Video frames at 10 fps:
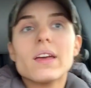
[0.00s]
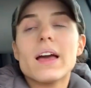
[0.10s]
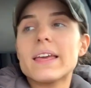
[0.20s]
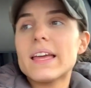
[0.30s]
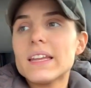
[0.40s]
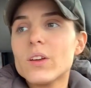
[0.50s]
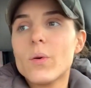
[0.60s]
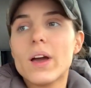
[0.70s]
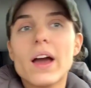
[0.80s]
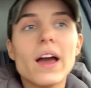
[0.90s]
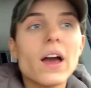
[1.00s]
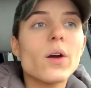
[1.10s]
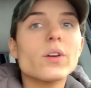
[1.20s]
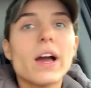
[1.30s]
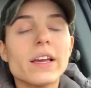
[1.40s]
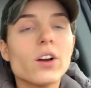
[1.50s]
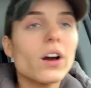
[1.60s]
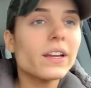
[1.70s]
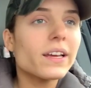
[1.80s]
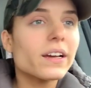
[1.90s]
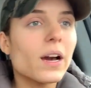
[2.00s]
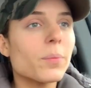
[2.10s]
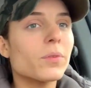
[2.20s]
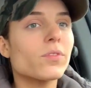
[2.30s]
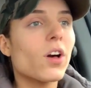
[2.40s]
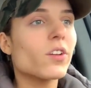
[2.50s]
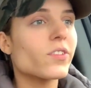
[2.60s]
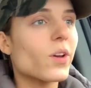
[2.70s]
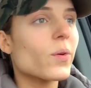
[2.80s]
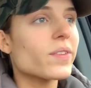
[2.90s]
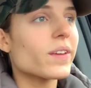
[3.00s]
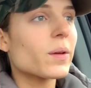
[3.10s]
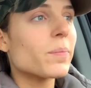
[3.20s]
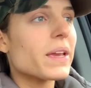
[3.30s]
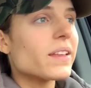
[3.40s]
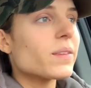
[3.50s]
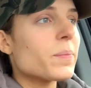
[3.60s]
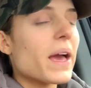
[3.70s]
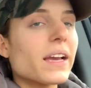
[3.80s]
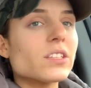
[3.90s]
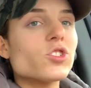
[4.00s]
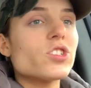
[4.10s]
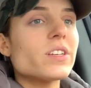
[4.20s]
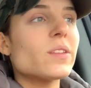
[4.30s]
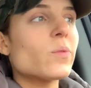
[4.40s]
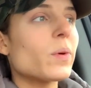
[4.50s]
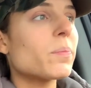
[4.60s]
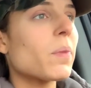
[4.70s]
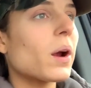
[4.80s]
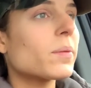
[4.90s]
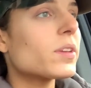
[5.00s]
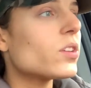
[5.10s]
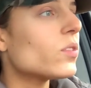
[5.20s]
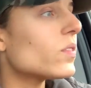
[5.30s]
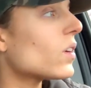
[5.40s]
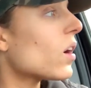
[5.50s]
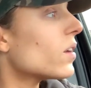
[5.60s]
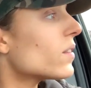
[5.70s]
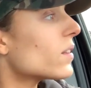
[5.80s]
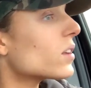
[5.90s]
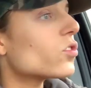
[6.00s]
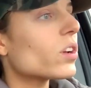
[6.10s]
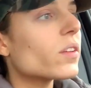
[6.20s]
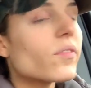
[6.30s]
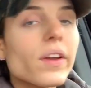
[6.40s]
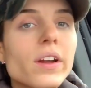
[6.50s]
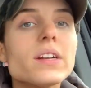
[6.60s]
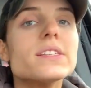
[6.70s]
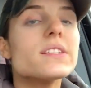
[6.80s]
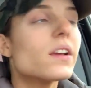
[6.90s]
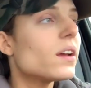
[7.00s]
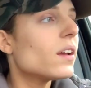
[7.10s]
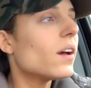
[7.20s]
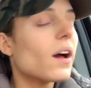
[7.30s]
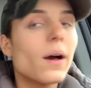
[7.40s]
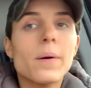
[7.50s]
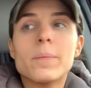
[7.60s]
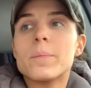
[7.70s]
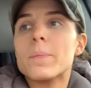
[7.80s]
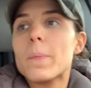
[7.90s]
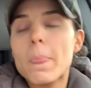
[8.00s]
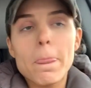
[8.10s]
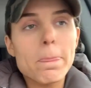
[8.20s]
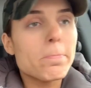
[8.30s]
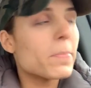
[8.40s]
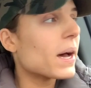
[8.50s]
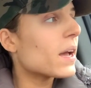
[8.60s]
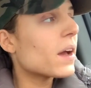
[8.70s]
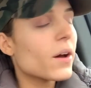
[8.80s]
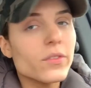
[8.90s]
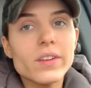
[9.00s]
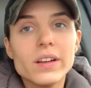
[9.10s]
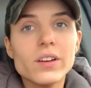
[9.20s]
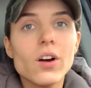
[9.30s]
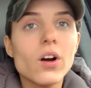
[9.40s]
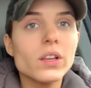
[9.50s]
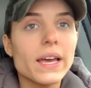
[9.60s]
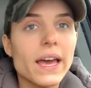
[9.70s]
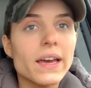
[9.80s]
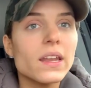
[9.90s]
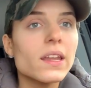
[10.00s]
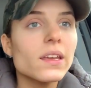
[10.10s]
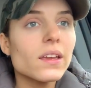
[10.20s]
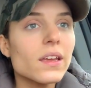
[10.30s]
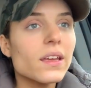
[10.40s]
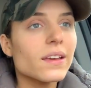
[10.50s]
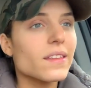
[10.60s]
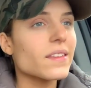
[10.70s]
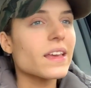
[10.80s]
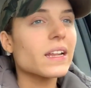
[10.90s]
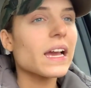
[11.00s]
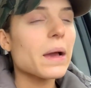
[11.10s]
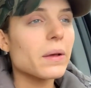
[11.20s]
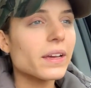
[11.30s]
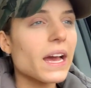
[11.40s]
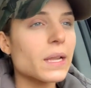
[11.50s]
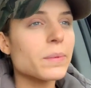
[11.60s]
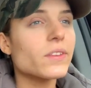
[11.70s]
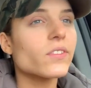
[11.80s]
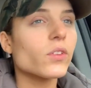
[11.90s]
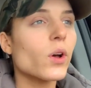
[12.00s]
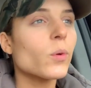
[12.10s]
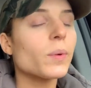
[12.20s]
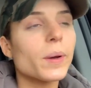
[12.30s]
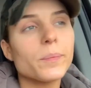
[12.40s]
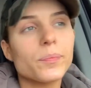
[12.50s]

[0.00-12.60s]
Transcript: I get it quite, I, got it a couple vlogs ago. It's like a baked mac and cheese with barbecue sauce, like chicken fingers. Um, but I was gonna call ahead because they can kind of be slow, but